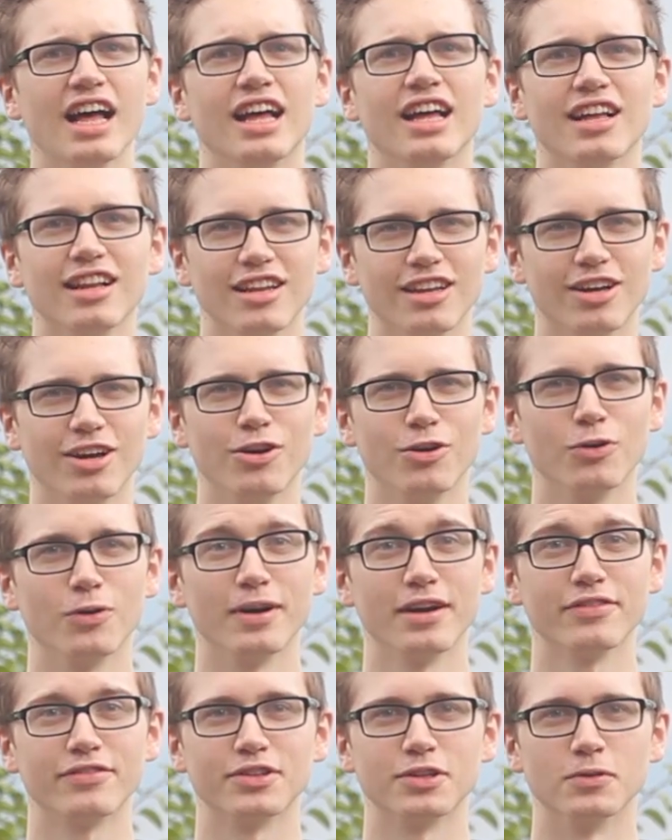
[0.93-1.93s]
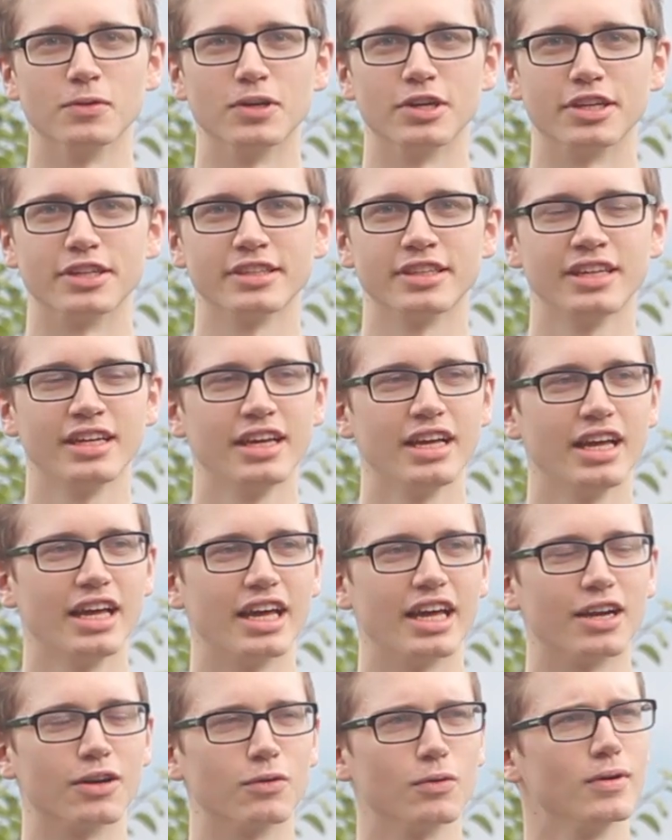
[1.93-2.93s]
Hello everyone,
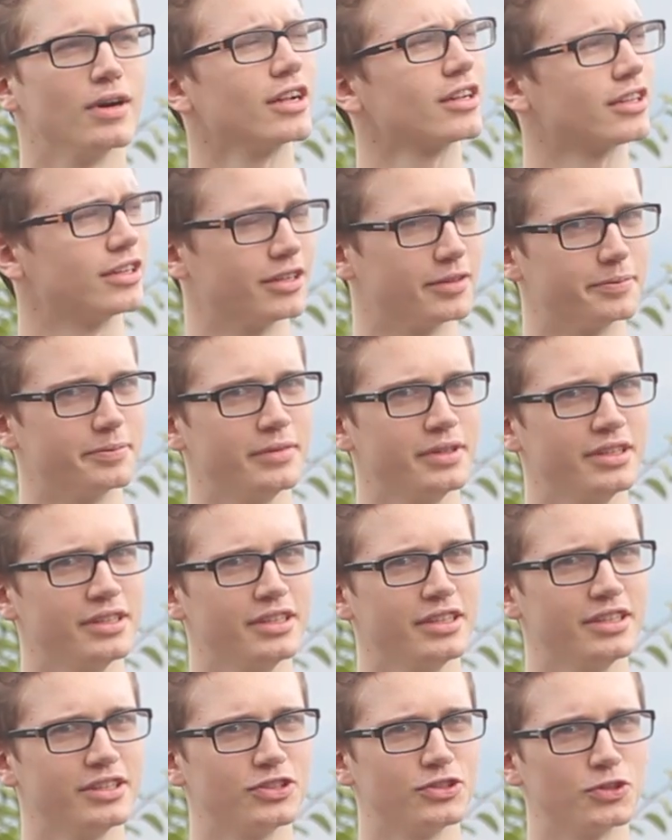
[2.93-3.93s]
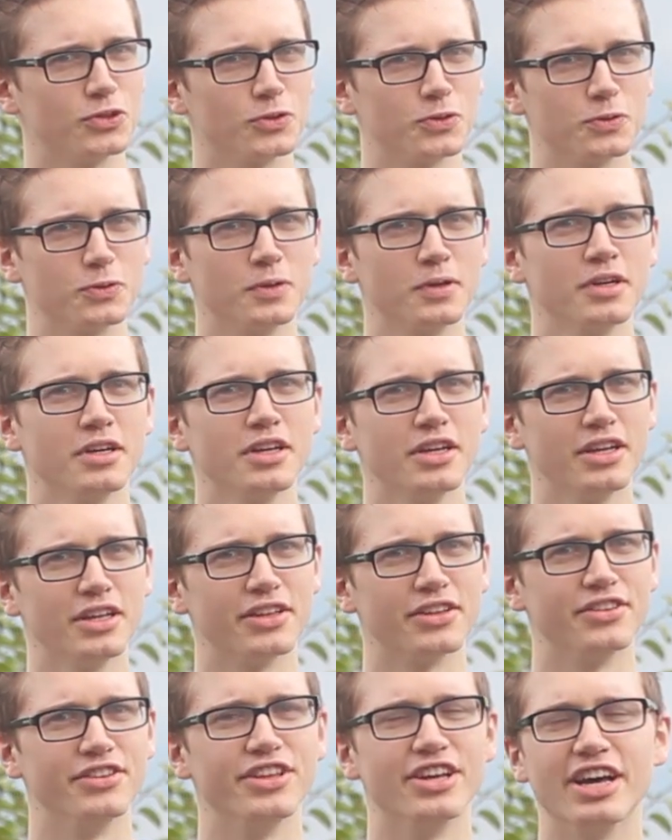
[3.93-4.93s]
and welcome to
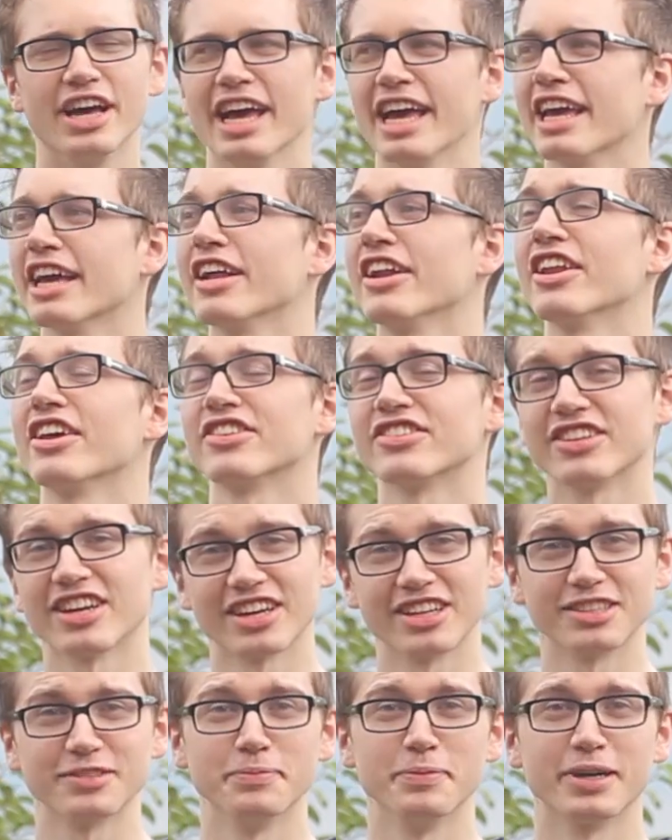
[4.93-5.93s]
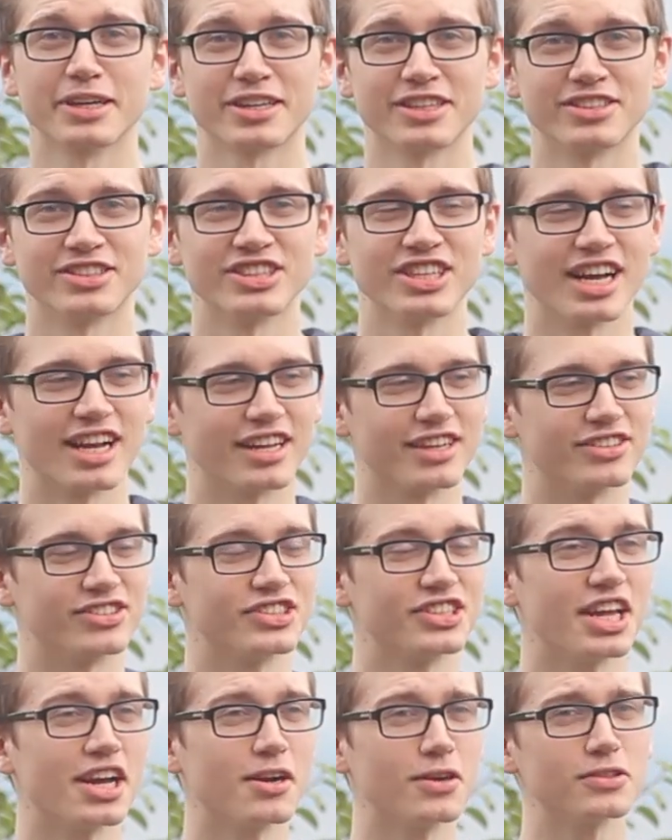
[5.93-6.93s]
the ALS Ice Bucket
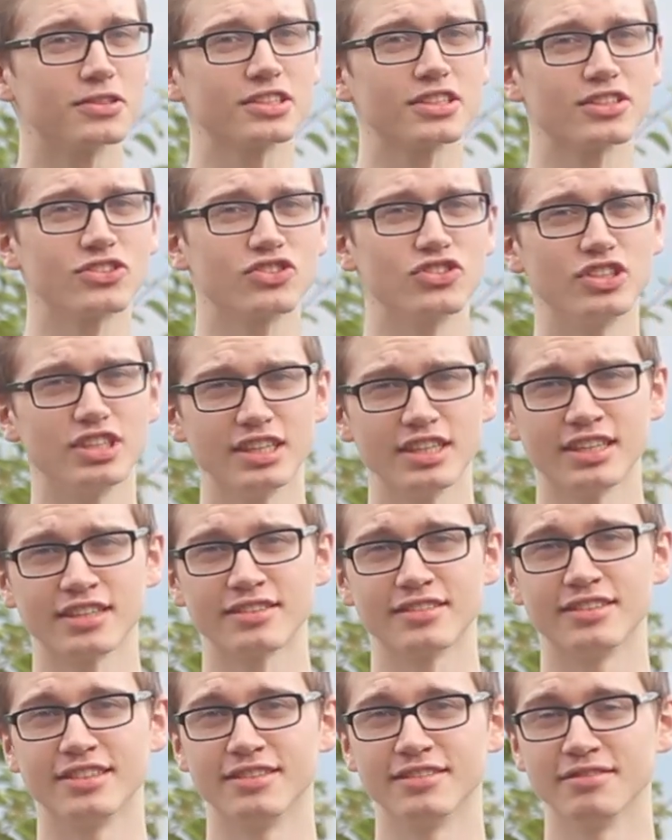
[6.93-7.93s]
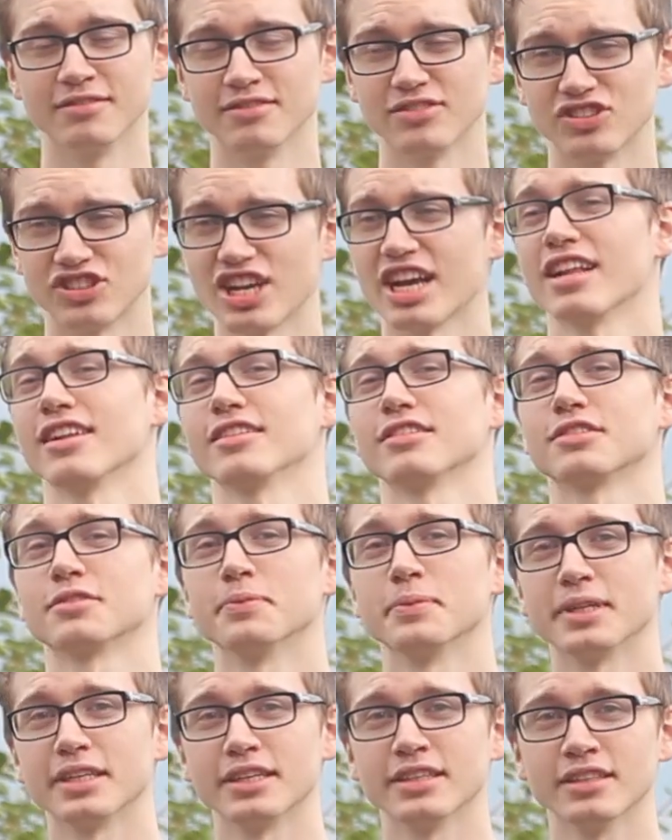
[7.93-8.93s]
Challenge. Terrace HD has challenged
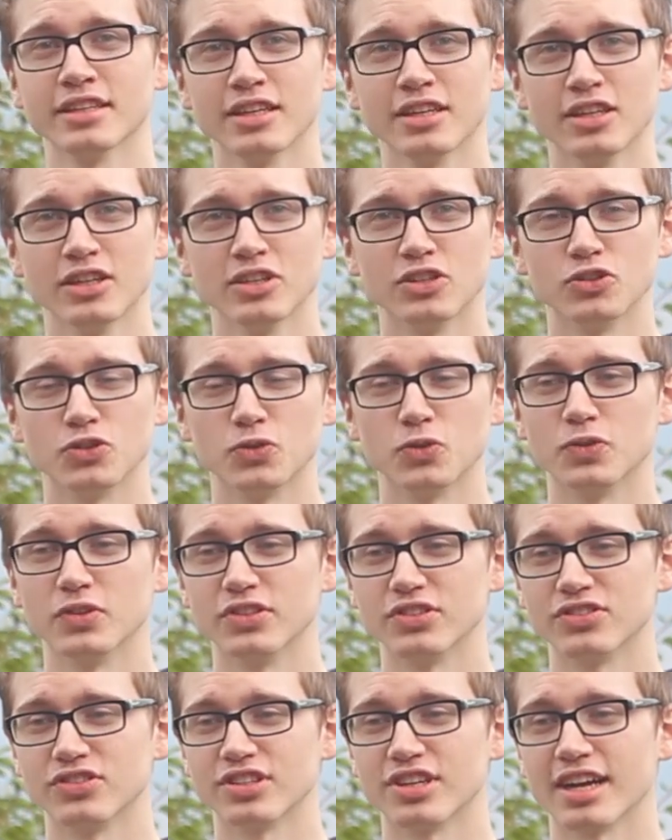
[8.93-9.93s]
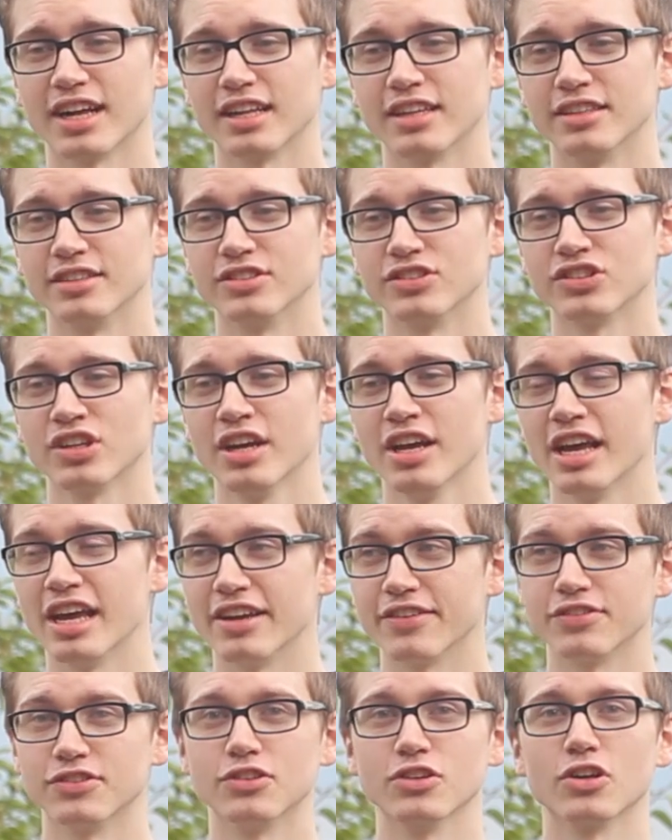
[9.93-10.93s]
me to this challenge.
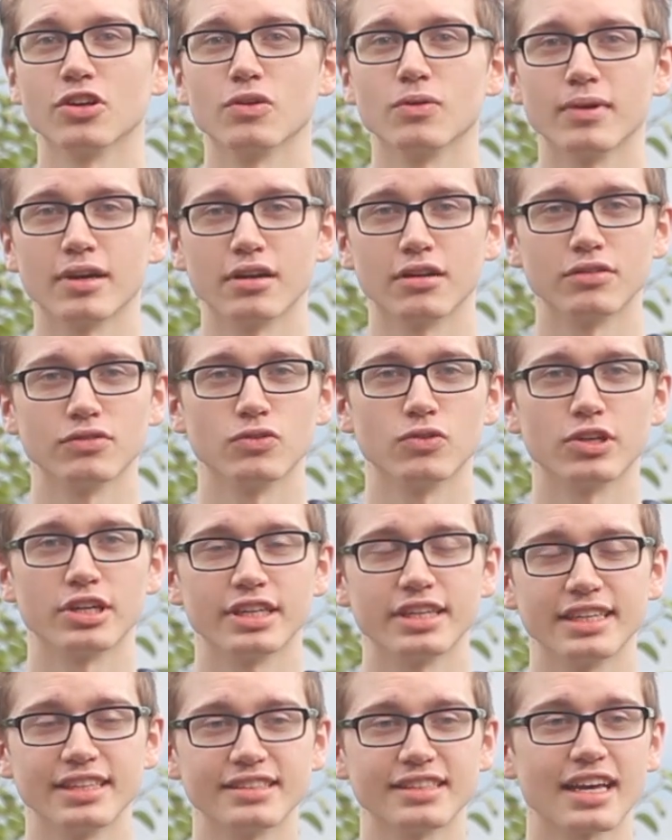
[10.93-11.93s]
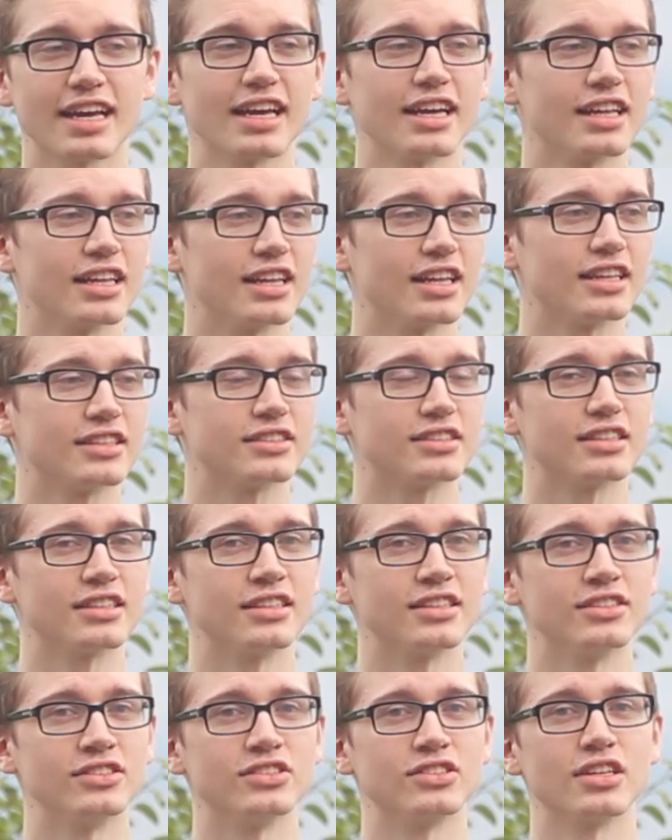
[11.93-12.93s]
If you're not aware of what it is, ALS
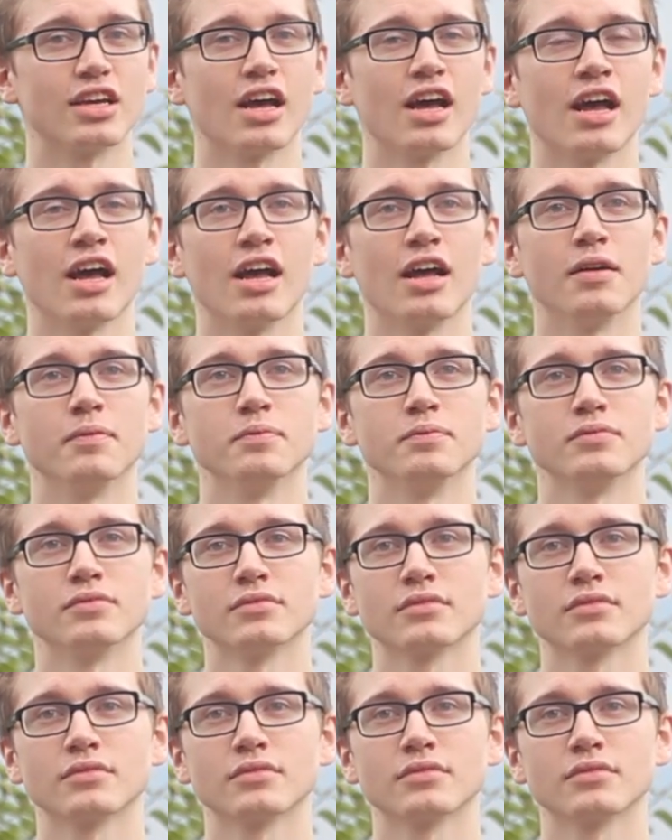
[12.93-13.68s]
is um,